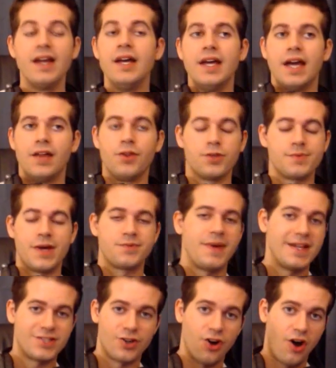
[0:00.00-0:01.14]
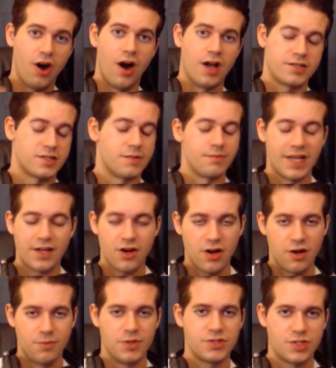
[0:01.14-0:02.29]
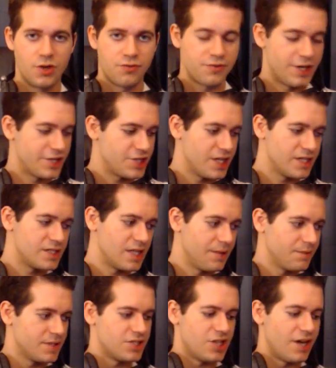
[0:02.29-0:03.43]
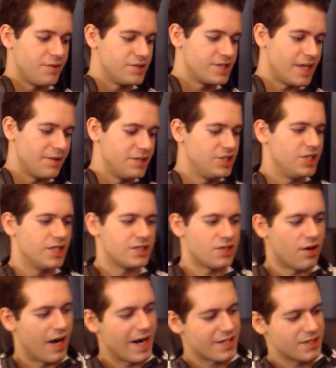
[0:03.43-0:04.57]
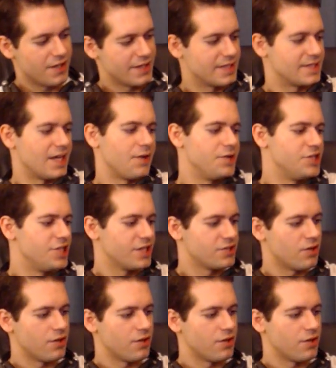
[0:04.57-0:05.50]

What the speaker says: And those mouse pads are awesome, like almost no friction. Same with the Zowie GSR. I actually like the Zowie GSR the